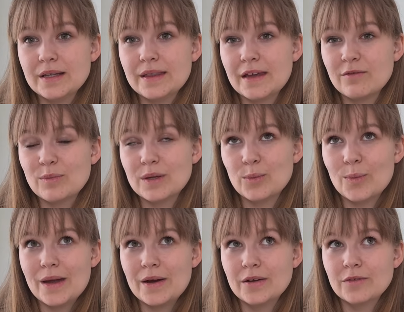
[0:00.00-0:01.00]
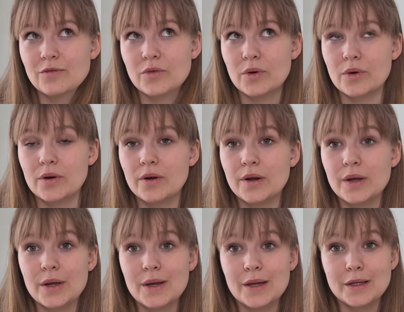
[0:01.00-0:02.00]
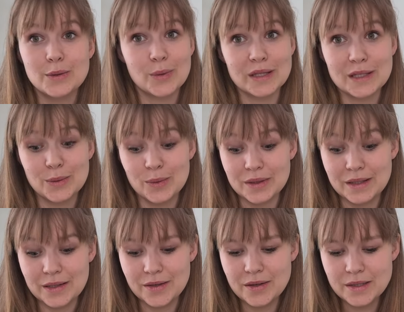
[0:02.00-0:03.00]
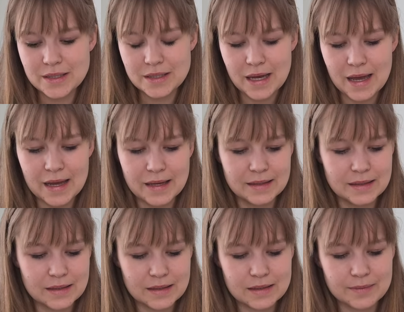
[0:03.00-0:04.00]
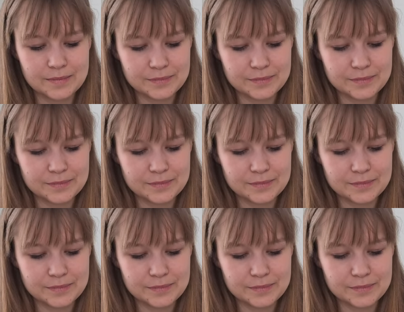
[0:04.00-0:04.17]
They've been married for 21 years, and